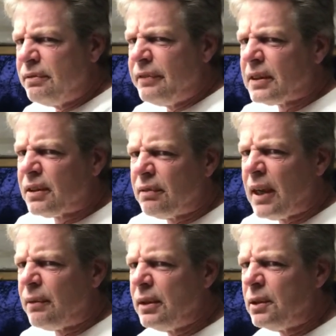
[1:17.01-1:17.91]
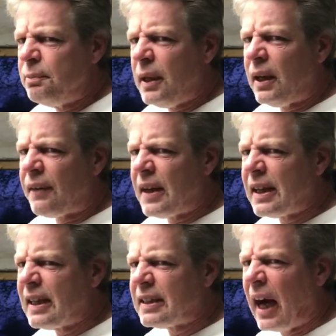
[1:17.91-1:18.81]
fucked around a little bit. I think I
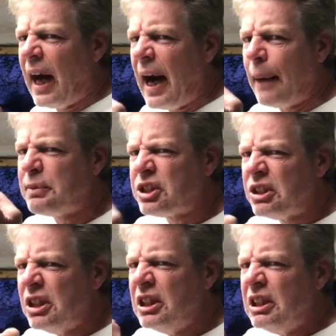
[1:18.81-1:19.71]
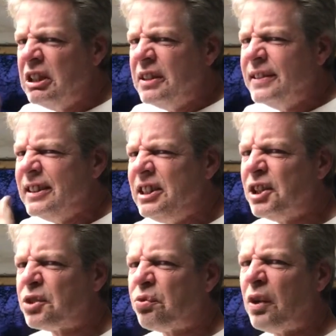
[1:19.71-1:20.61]
got the hops
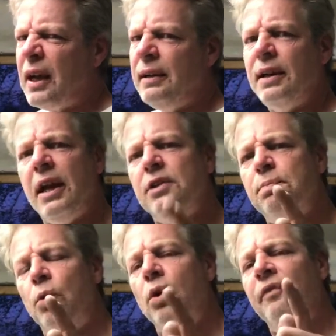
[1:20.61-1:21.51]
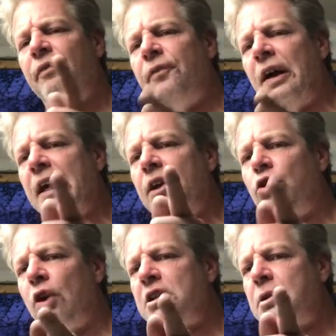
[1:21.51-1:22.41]
just right. Needs more fucking
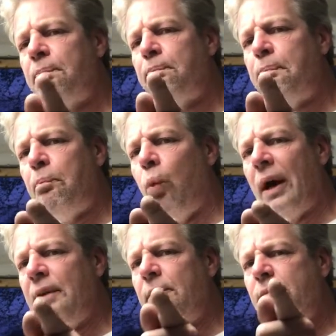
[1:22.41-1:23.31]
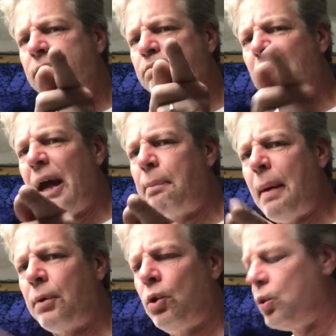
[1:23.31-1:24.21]
crushed white and black
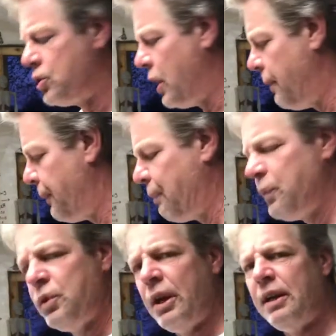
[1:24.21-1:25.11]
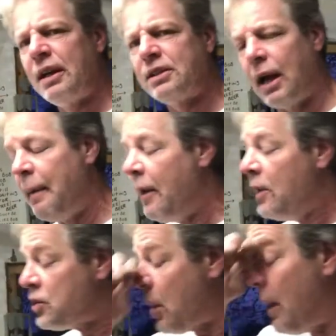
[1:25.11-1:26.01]
peppercorns out. We'll do that next time.
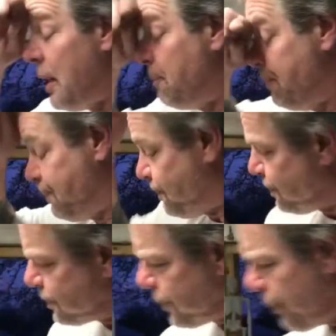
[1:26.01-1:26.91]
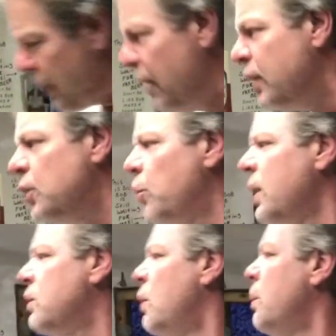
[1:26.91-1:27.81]
So, you're
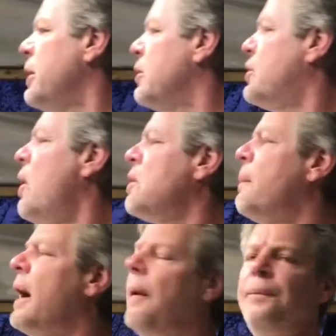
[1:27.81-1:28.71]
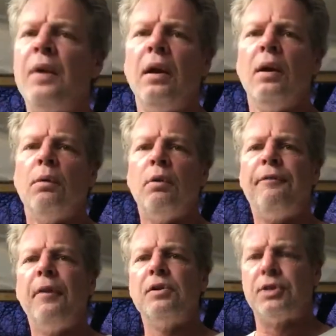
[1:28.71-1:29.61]
wondering what we're going to talk about. Well,
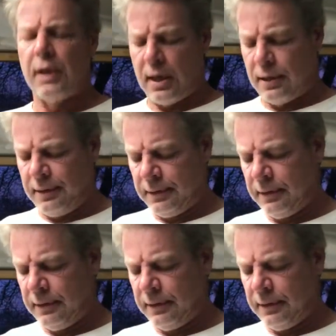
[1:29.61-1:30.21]
first, let